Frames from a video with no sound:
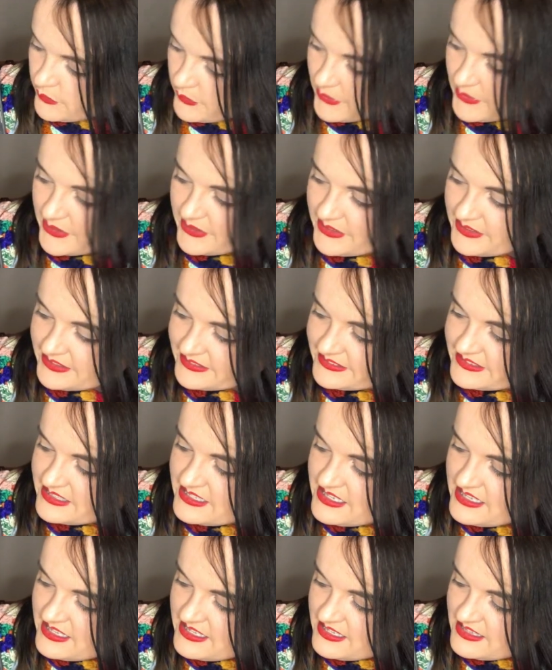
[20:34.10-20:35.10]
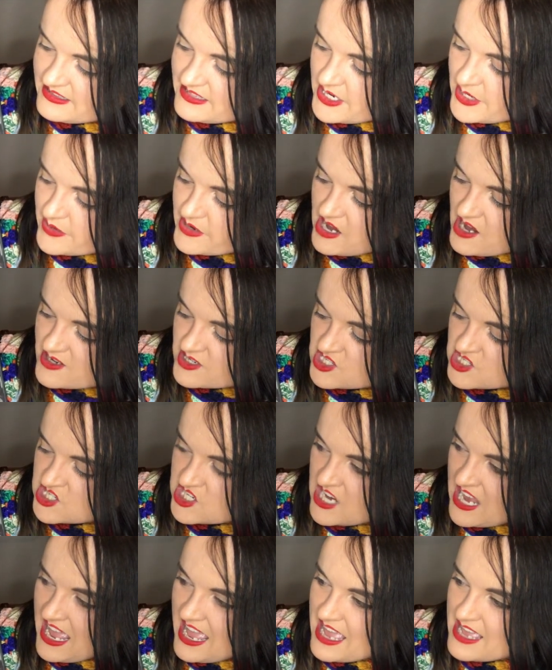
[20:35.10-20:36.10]
world. There are
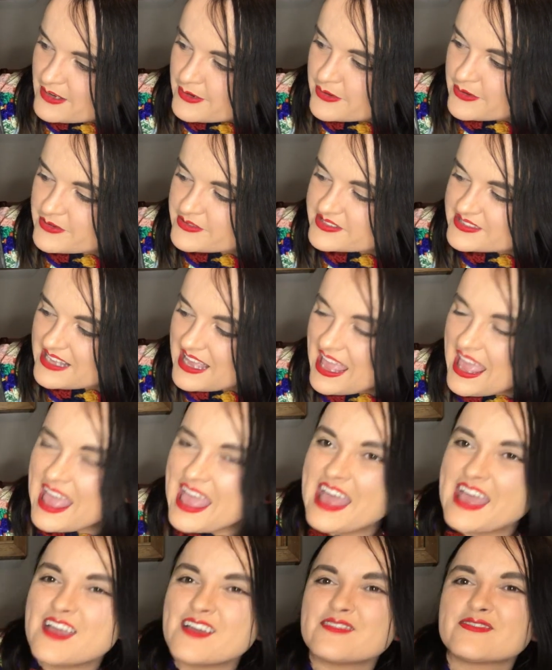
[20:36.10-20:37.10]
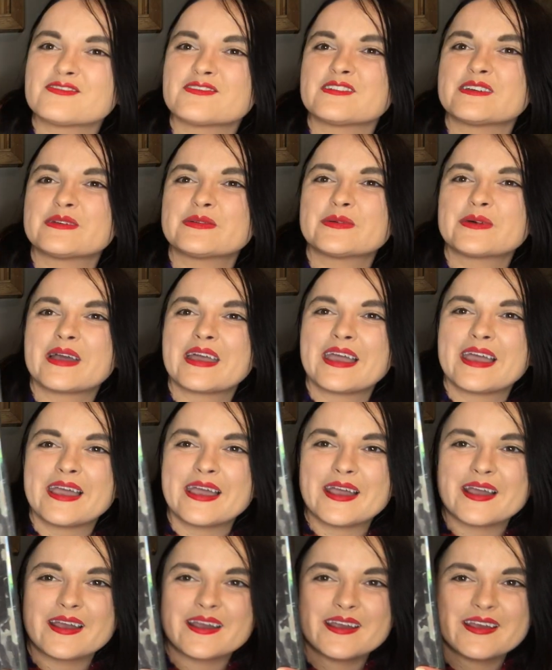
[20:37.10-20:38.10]
shadows
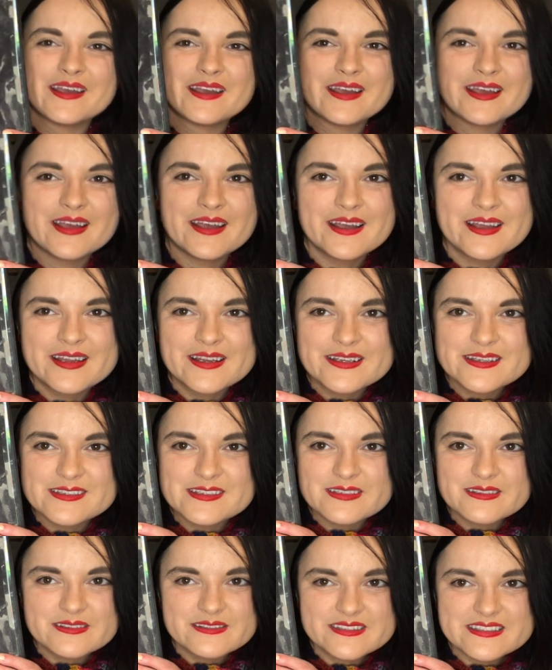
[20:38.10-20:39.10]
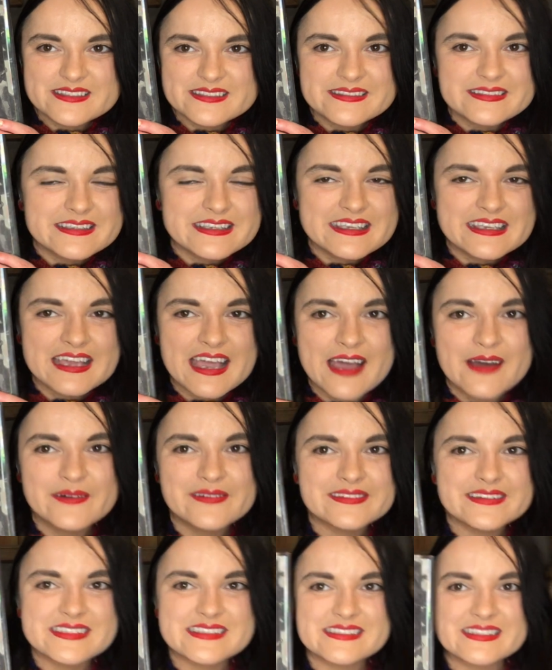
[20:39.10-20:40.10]
everywhere. Do you see
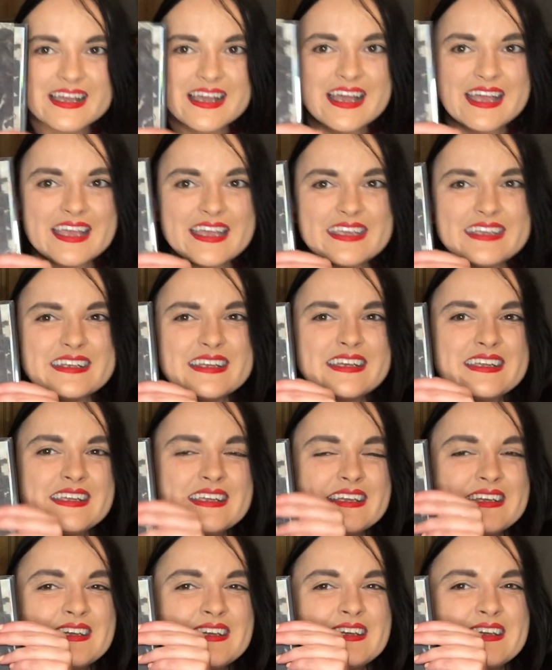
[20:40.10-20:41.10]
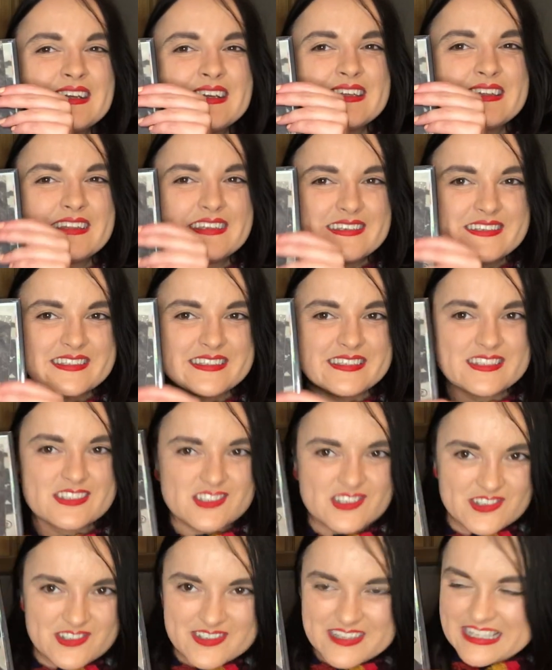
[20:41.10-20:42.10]
outside? There's a
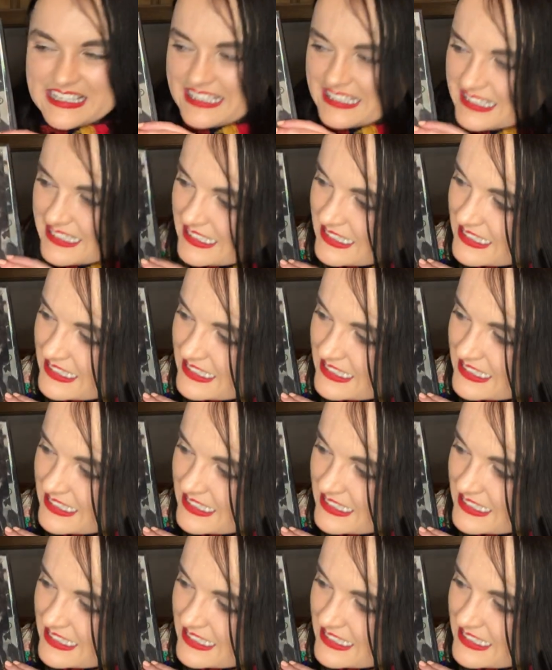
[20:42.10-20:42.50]
tree